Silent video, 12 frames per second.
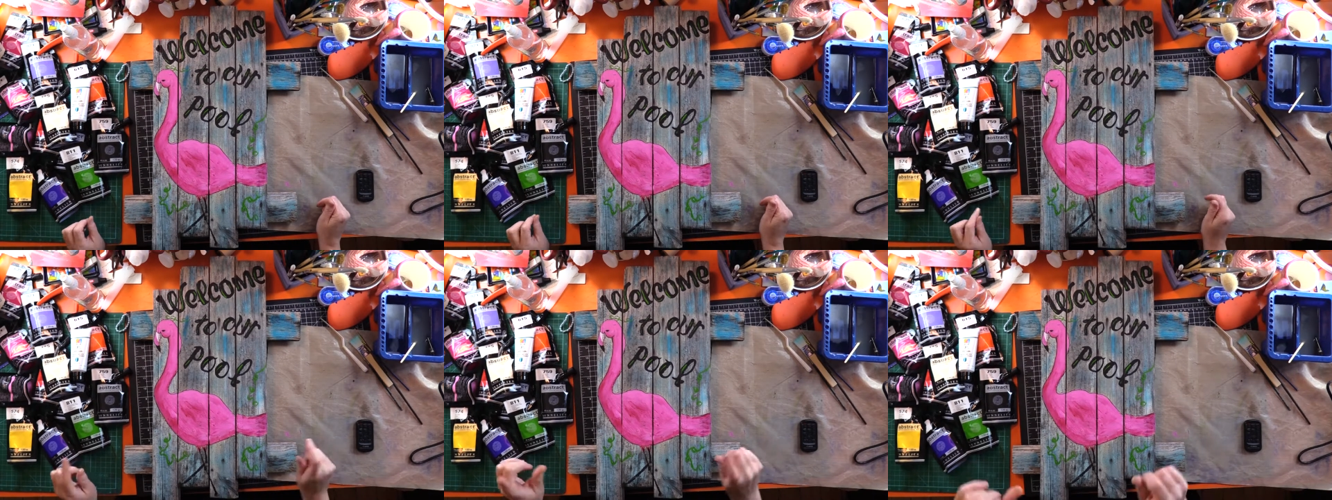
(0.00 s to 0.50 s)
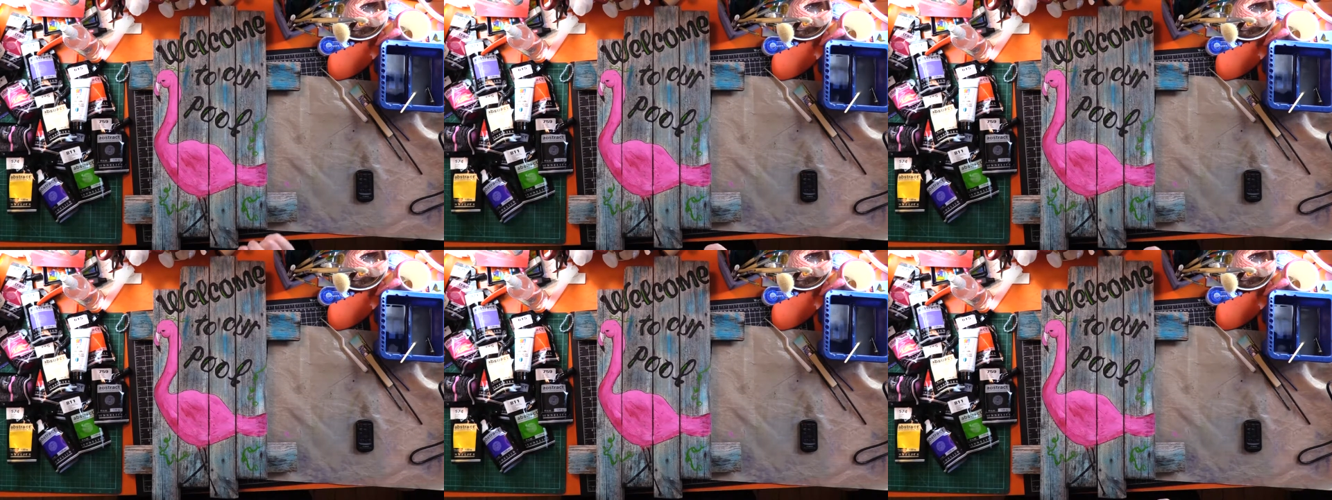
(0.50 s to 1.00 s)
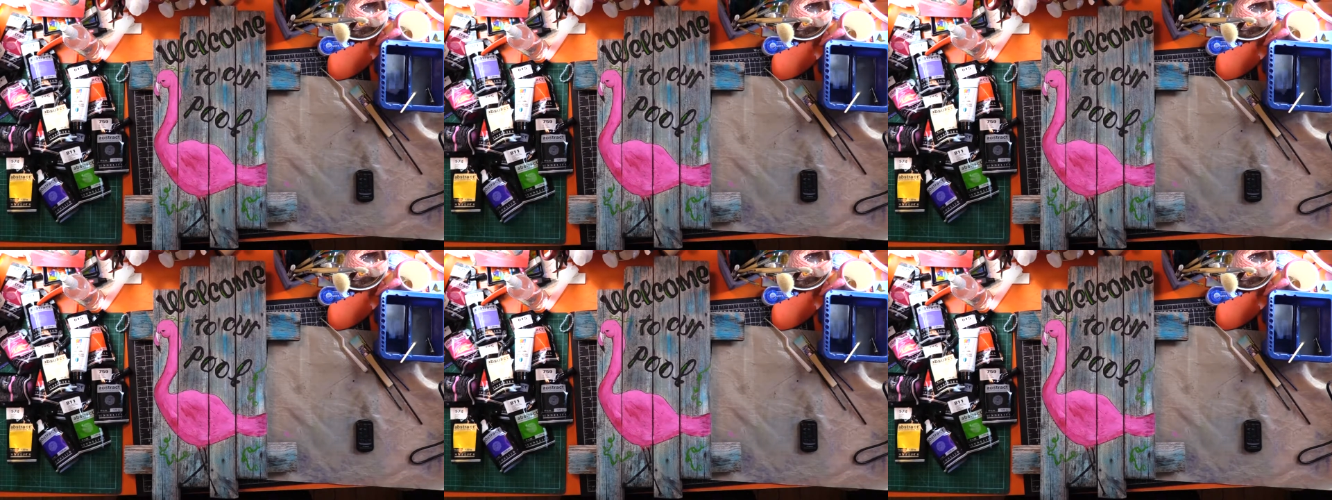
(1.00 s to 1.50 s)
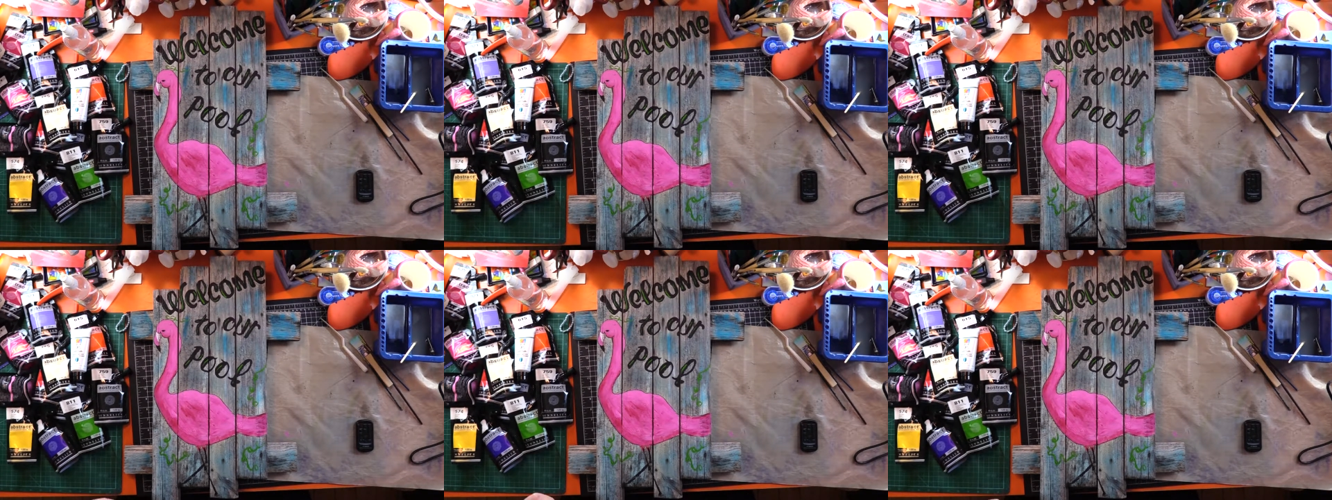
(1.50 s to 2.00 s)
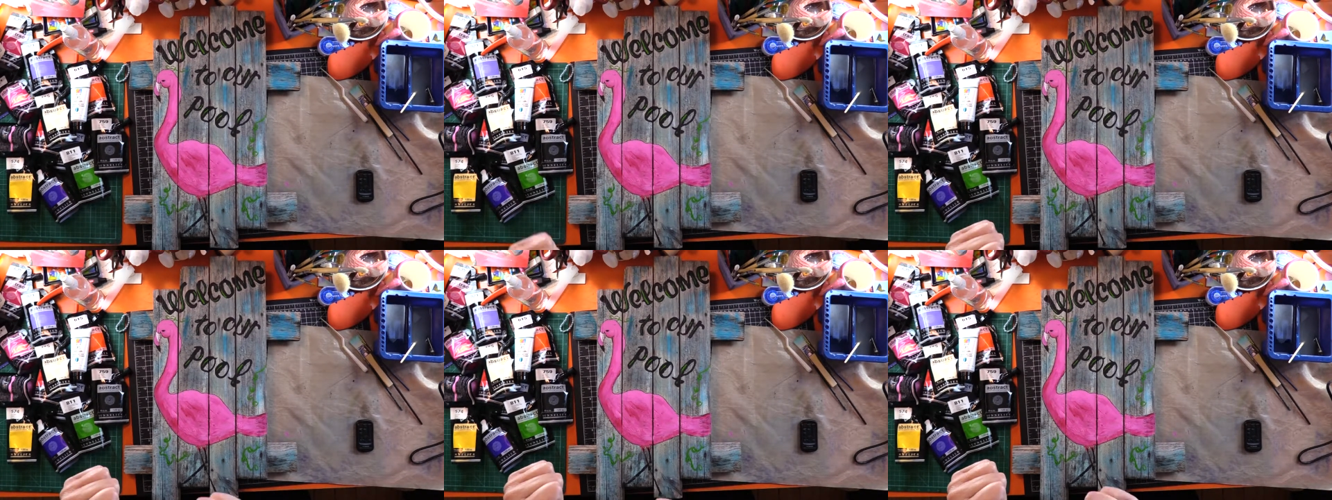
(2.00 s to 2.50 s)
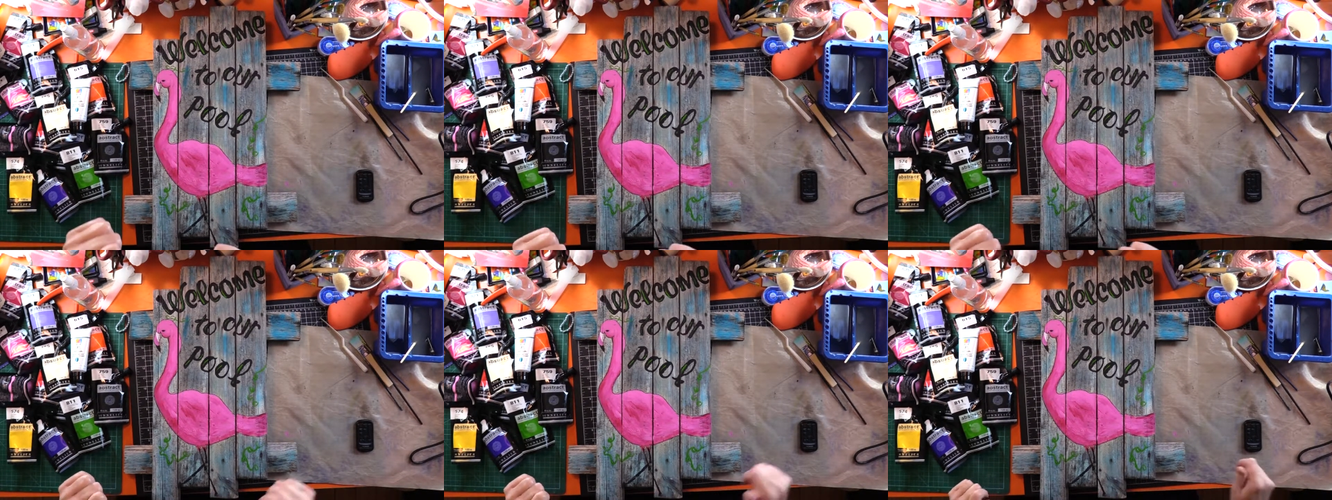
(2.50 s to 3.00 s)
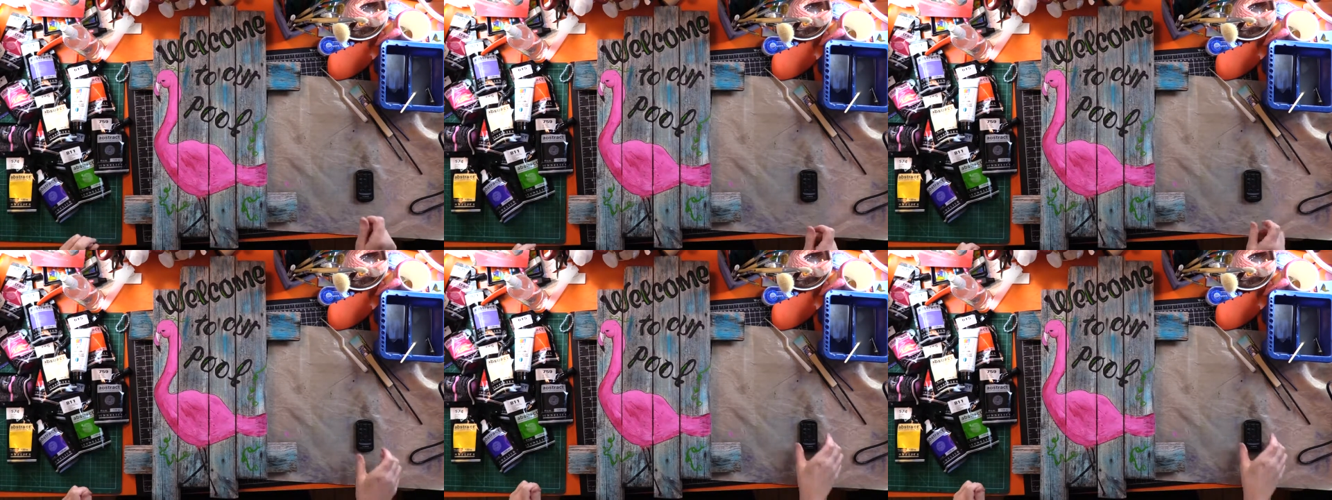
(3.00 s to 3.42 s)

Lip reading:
(no speaker visible)